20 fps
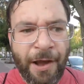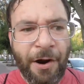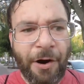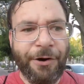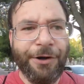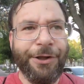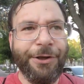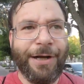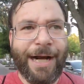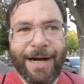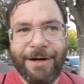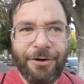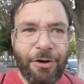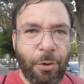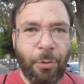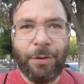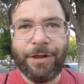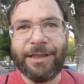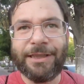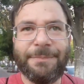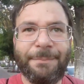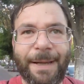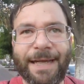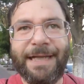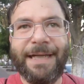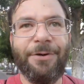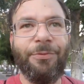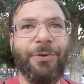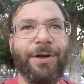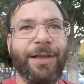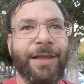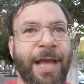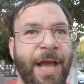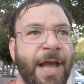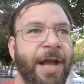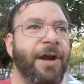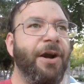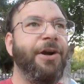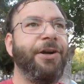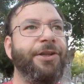or you got no one to spend it with
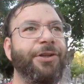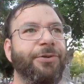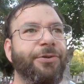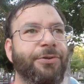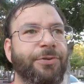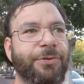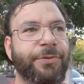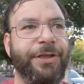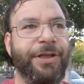or you,